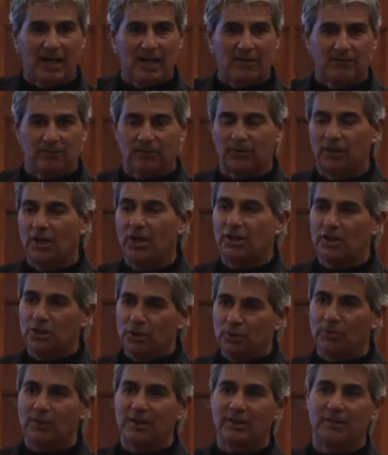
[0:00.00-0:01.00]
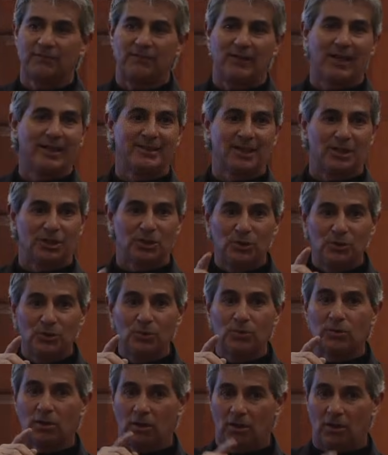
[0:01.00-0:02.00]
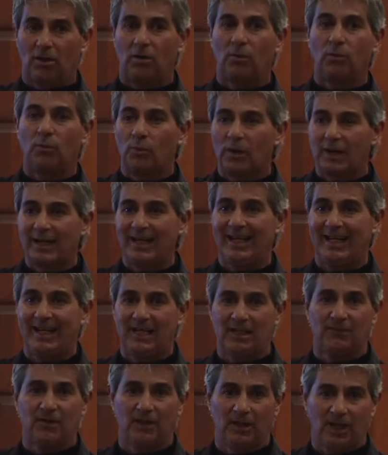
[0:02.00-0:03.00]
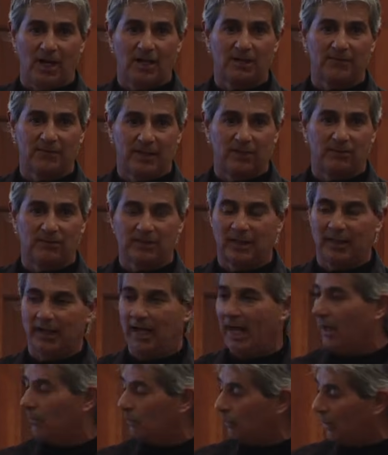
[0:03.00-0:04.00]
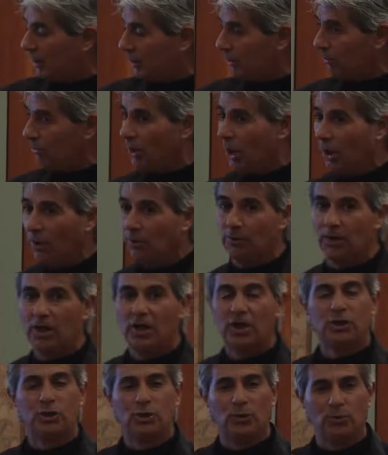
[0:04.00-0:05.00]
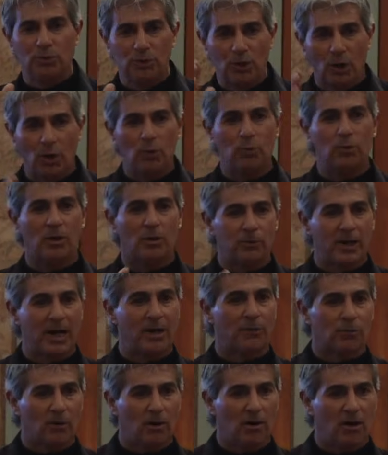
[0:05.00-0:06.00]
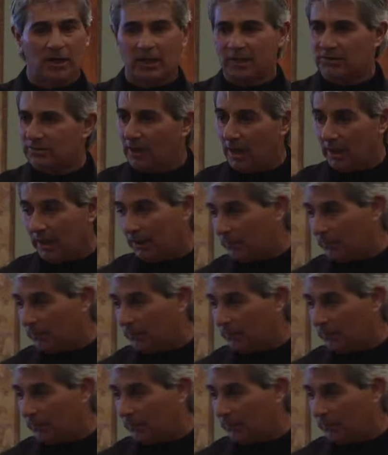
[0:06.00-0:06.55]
level, you're going to find that you call one heck of a lot of elk in. And when you don't, you know what went wrong. It's not